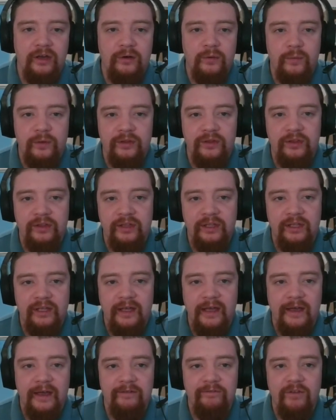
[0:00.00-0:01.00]
With the
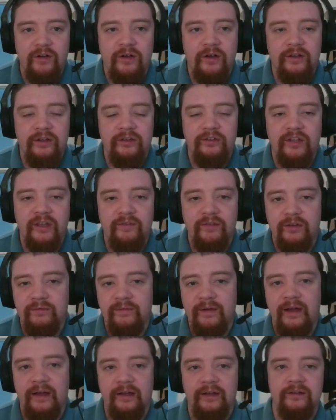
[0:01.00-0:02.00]
rook on the 7th
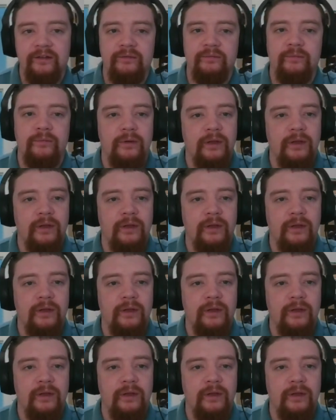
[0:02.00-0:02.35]
rank,